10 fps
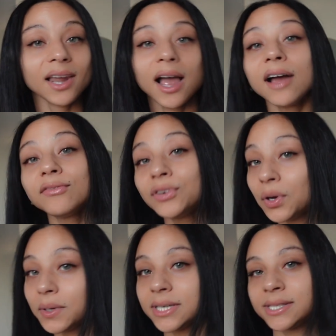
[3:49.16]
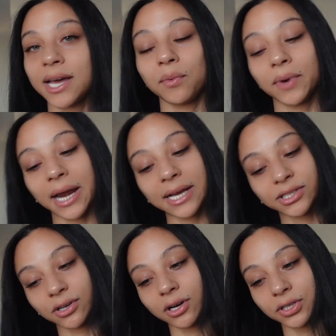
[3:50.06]
I've noticed that when I
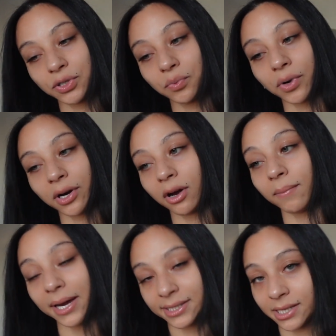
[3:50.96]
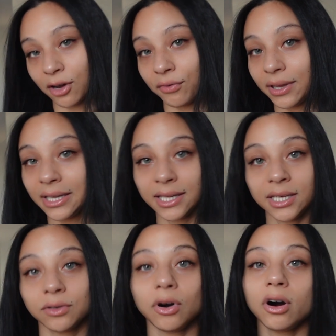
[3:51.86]
start to work on myself and
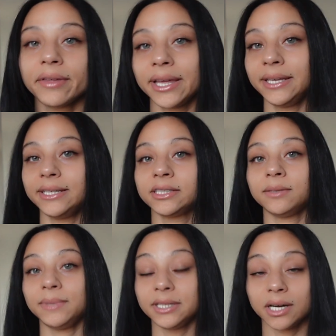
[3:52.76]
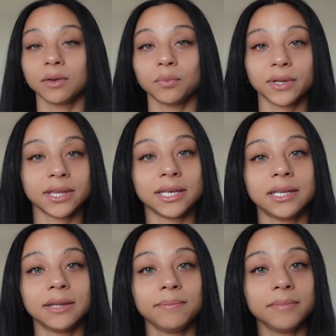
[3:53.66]
heal all that needs to be done
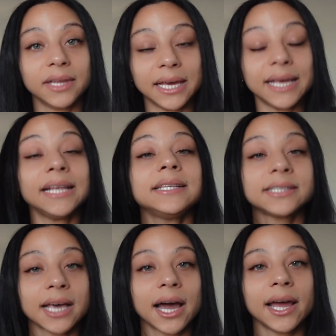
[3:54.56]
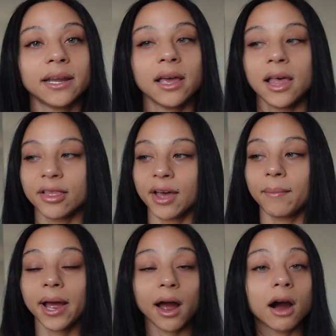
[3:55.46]
within the inside, that
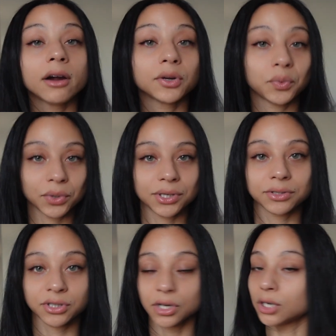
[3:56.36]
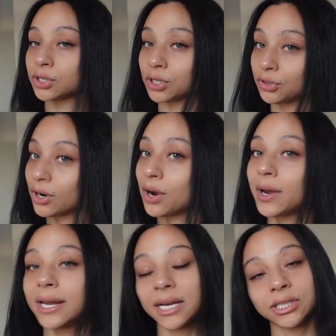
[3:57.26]
my outer world starts to grow
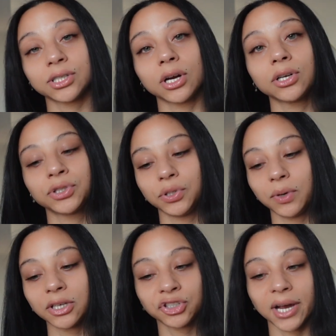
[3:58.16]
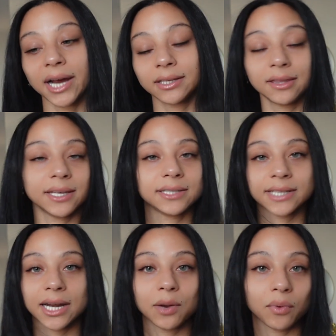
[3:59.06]
and I start to attract the things
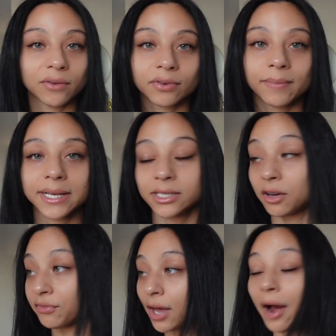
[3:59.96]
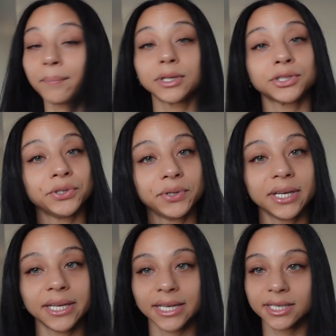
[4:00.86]
that I want for myself, the
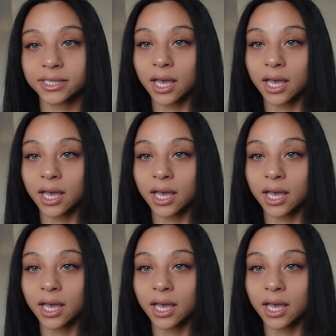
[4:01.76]
opportunities,